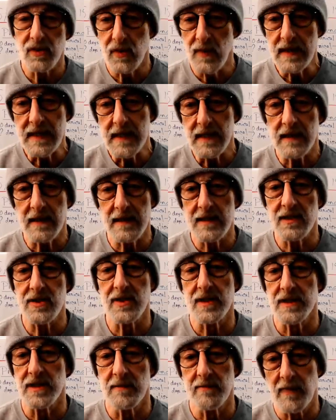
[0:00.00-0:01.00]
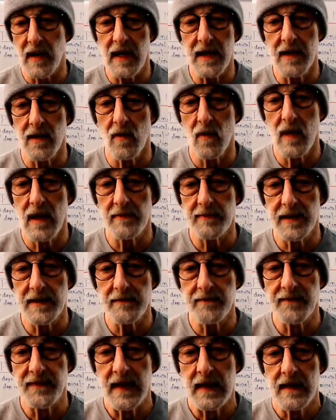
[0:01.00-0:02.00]
treating this as a
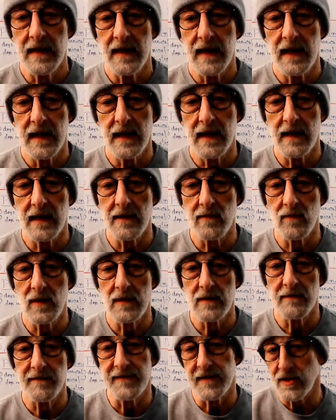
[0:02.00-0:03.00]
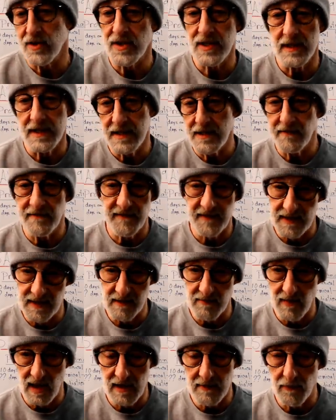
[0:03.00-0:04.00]
bioweapon and will fiercely
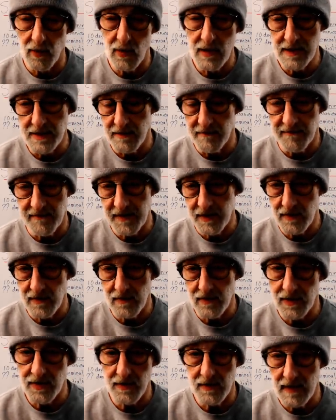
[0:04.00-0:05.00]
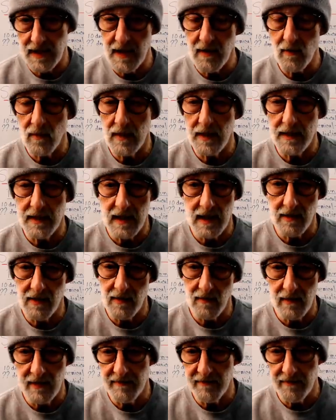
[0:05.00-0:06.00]
defend my point of view to anyone now
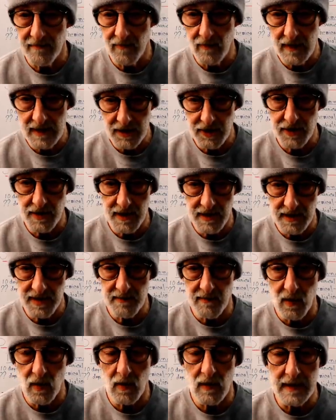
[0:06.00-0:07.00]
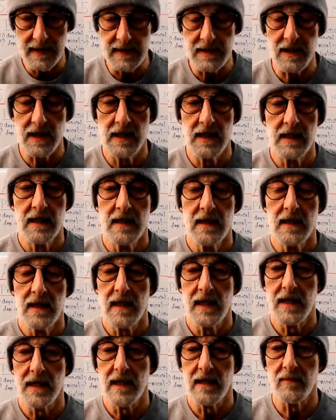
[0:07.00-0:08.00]
that we've reached this point.
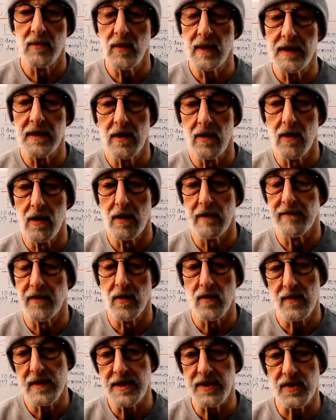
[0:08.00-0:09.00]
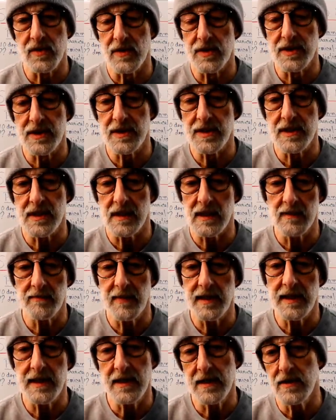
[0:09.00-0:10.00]
And I'm going to offer resources that can
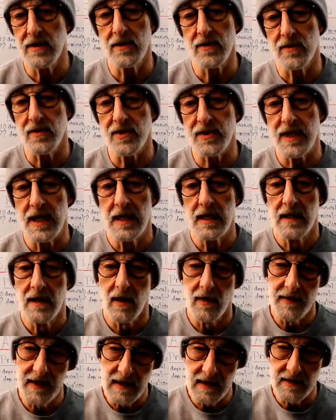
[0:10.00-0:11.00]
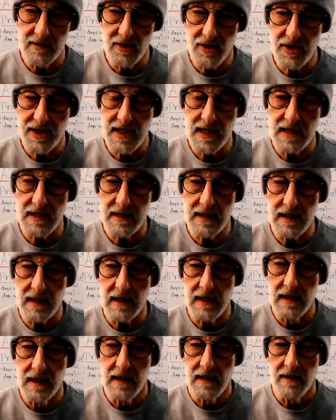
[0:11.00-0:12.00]
be used on the
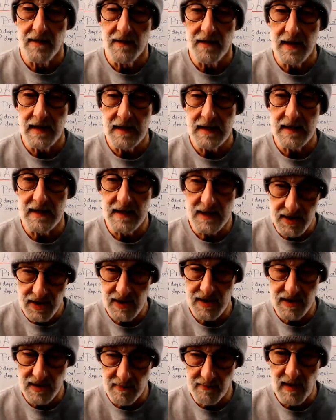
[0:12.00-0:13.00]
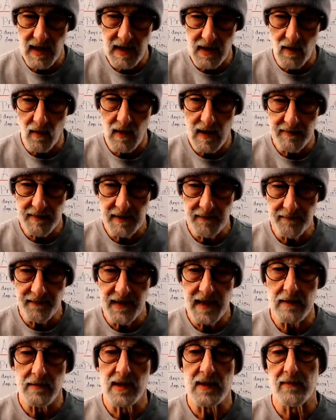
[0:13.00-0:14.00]
understanding that this is a bioweapon.
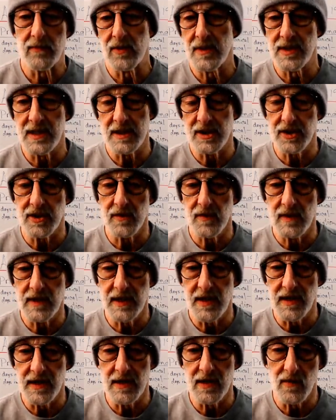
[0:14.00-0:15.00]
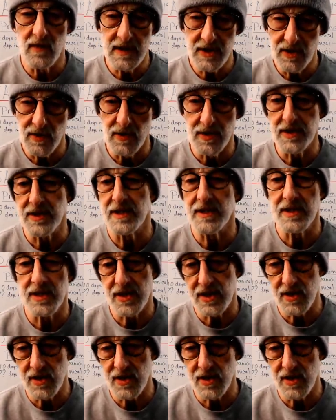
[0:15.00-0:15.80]
I'm going to present you with resources,